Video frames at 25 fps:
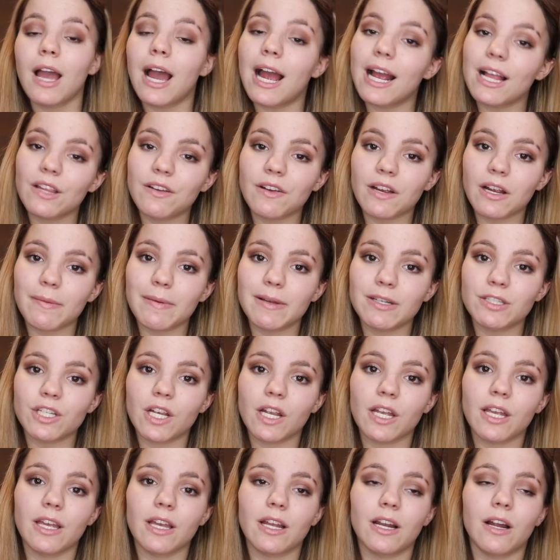Highly recommend
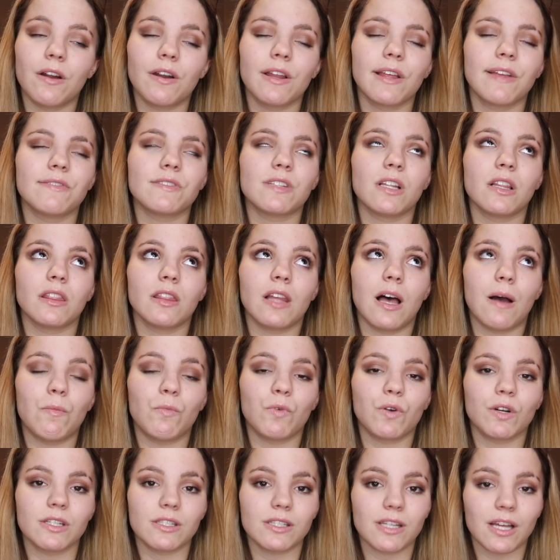checking it out. It gives a lot
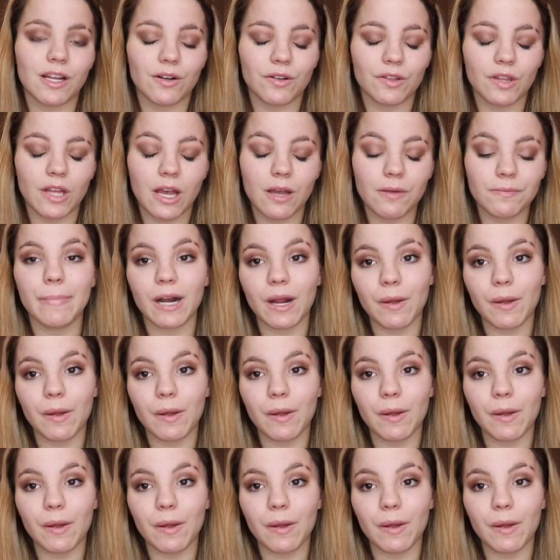more insight on that.